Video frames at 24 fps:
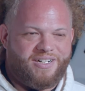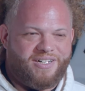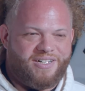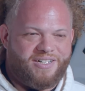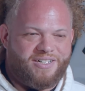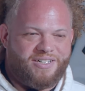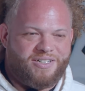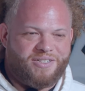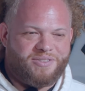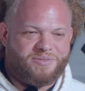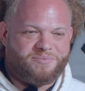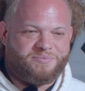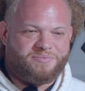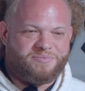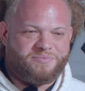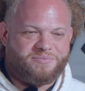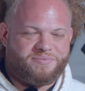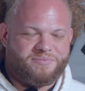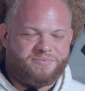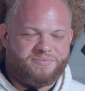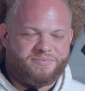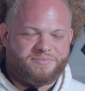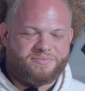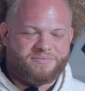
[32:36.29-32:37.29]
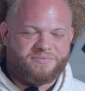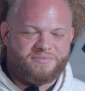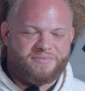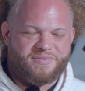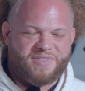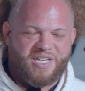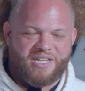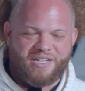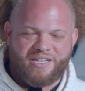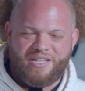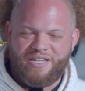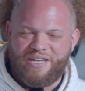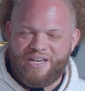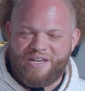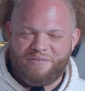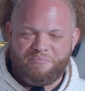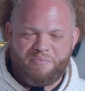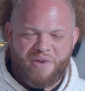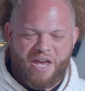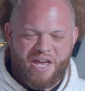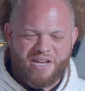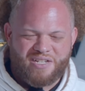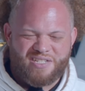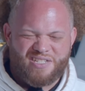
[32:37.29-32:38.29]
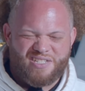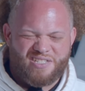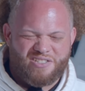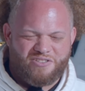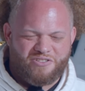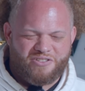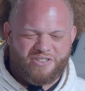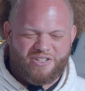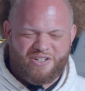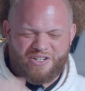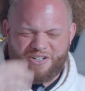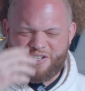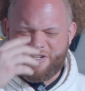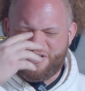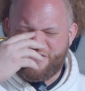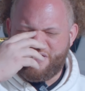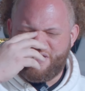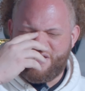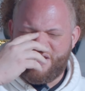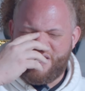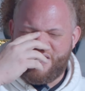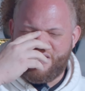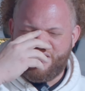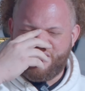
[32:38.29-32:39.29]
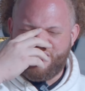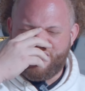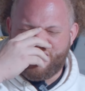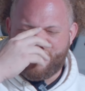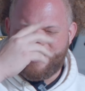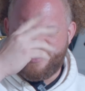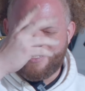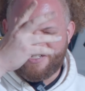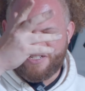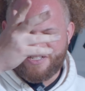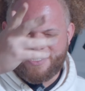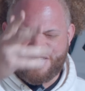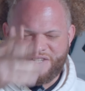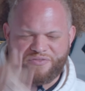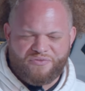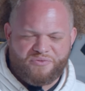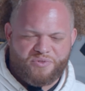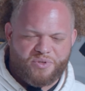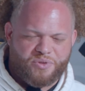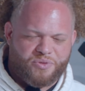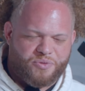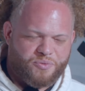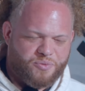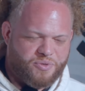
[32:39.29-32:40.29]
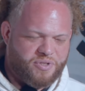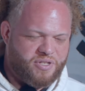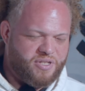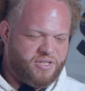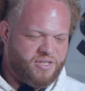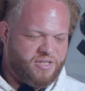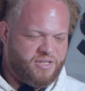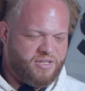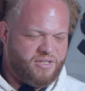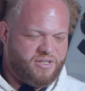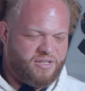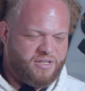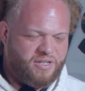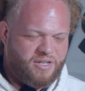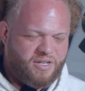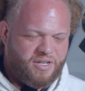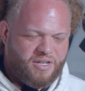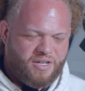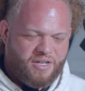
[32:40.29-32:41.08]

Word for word: Um, like he had Maxie's on there. He had uh, Kitchen Seven One Three.